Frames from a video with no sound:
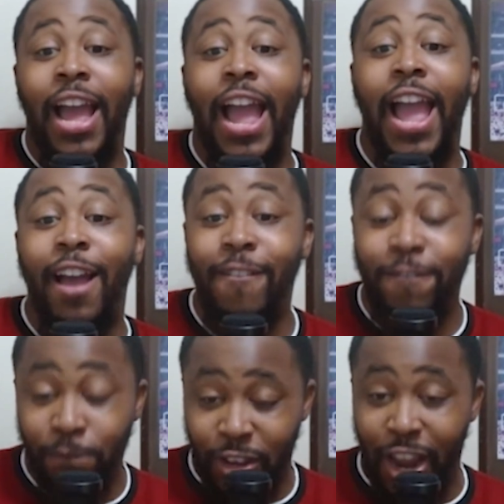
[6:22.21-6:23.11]
Have
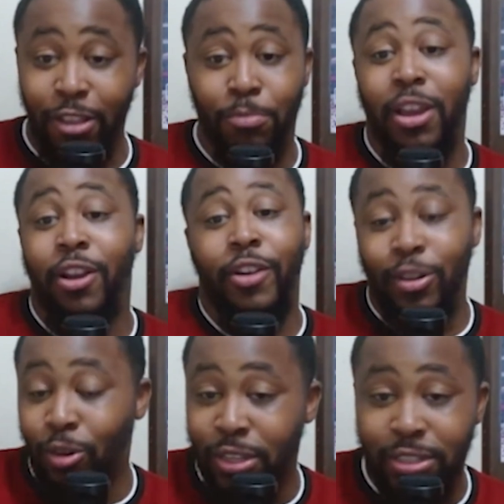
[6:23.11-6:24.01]
Tyler Perry and
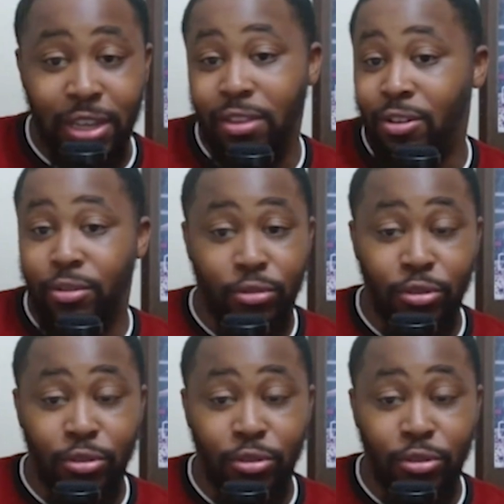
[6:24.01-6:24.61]
all these other,